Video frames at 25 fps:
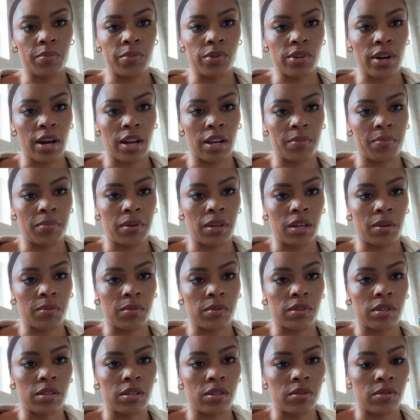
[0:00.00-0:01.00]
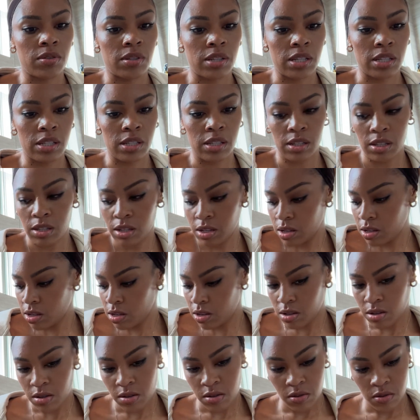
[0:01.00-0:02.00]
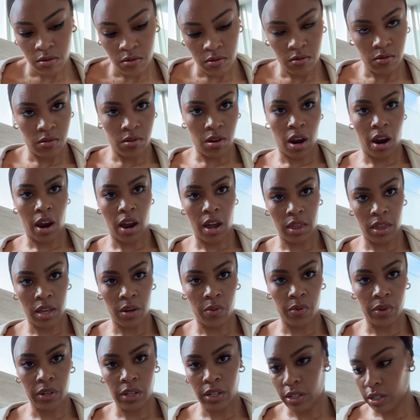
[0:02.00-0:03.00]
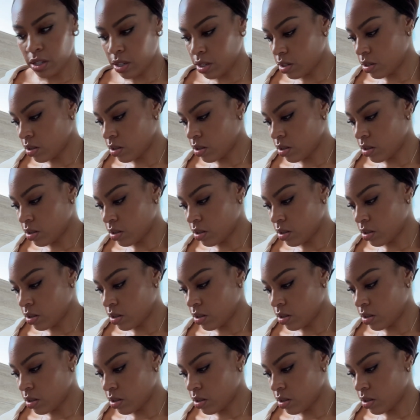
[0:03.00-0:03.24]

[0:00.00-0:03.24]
to try to be able to do this. All right, I think we're good.